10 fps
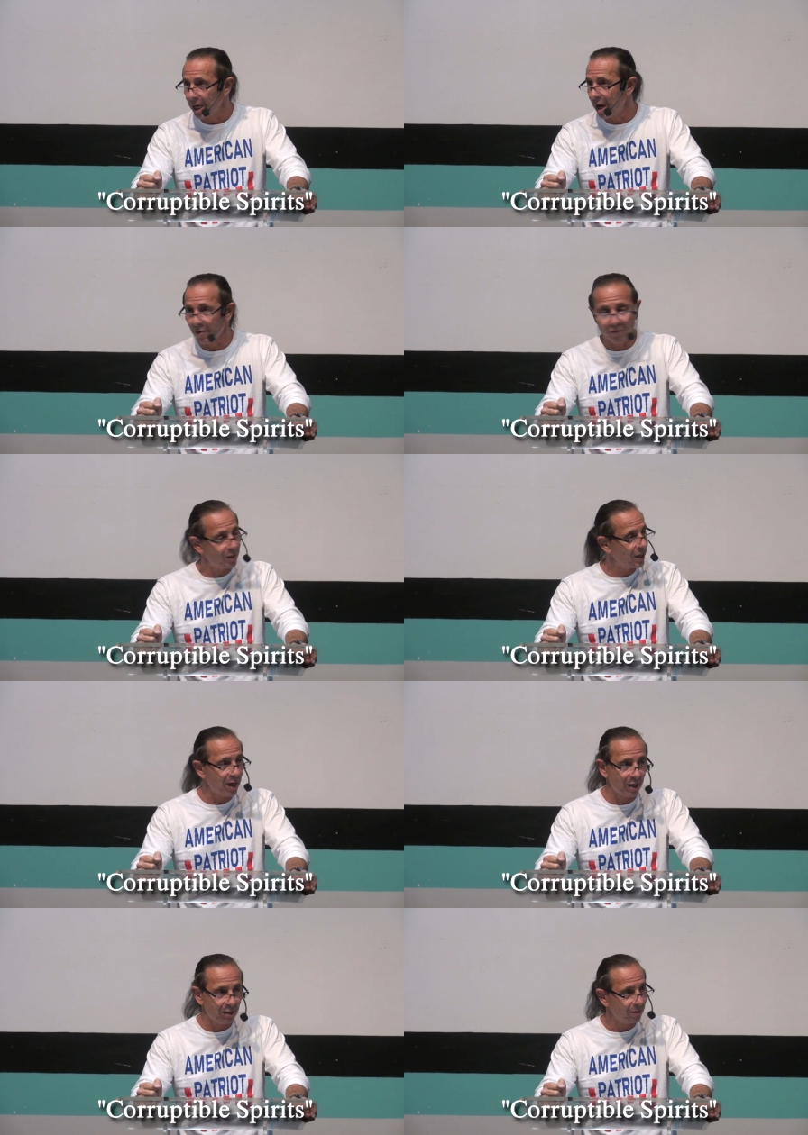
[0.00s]
every
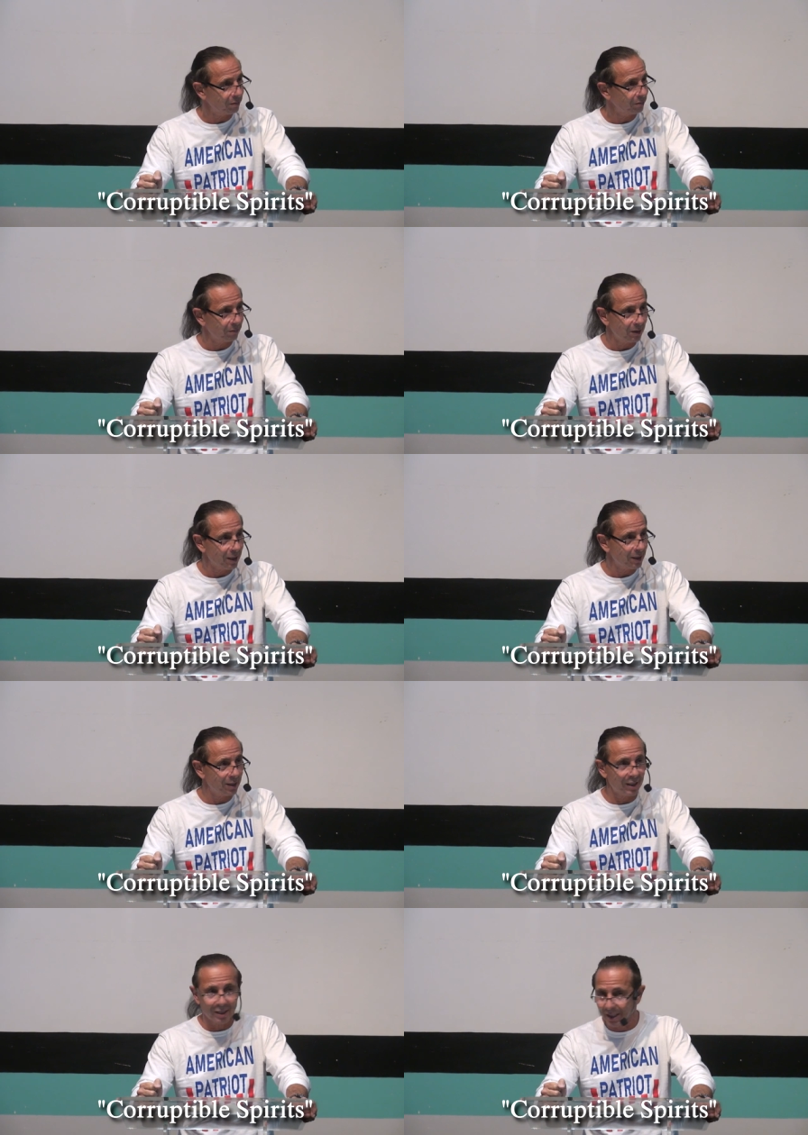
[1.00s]
day
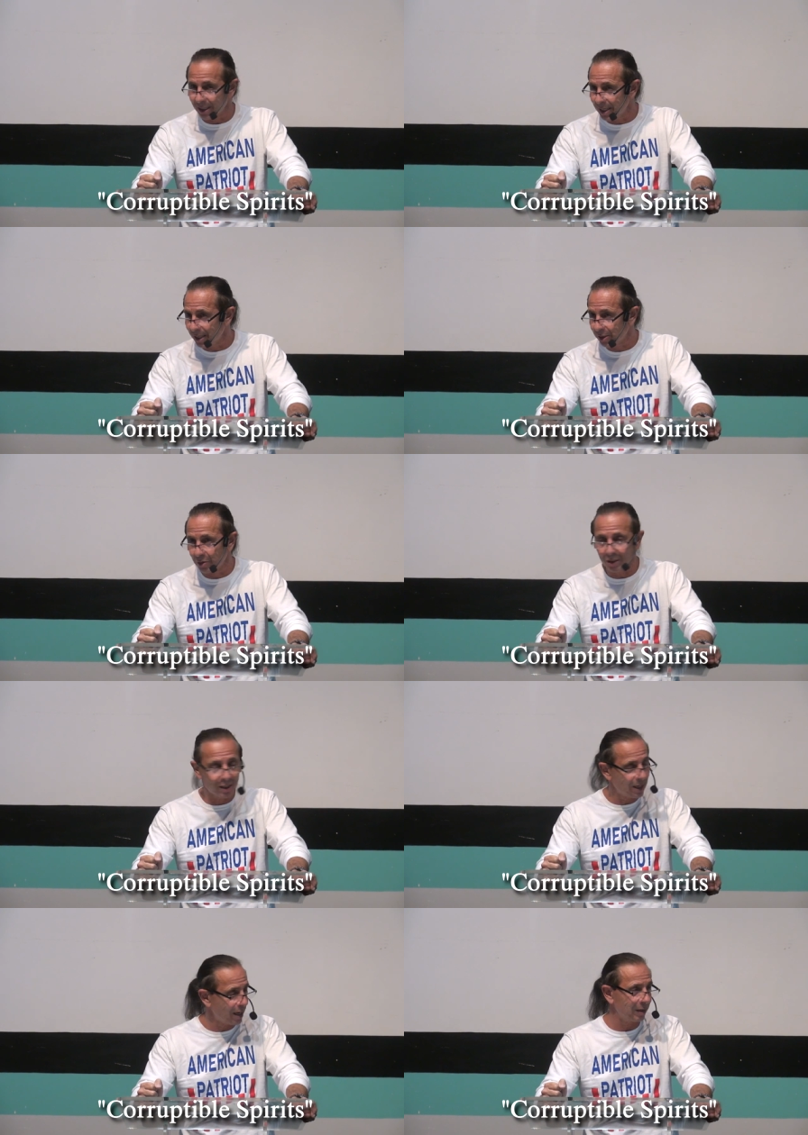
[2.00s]
disconnect to
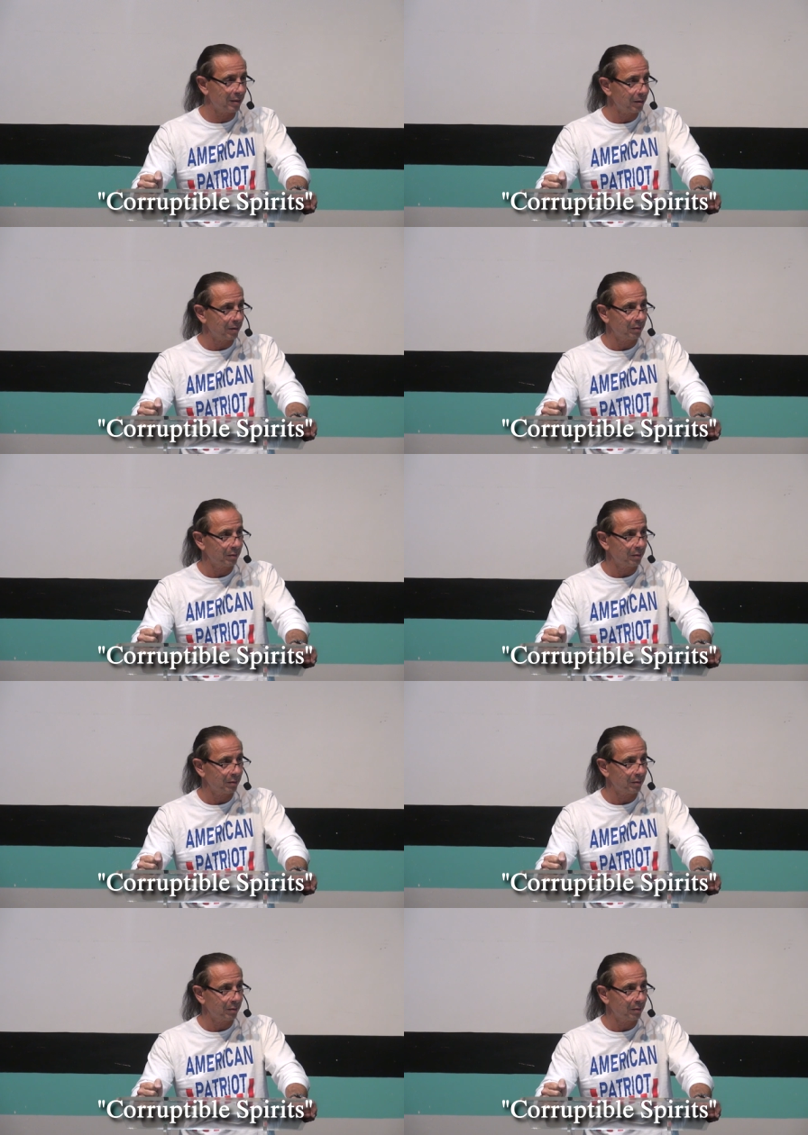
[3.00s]
connect.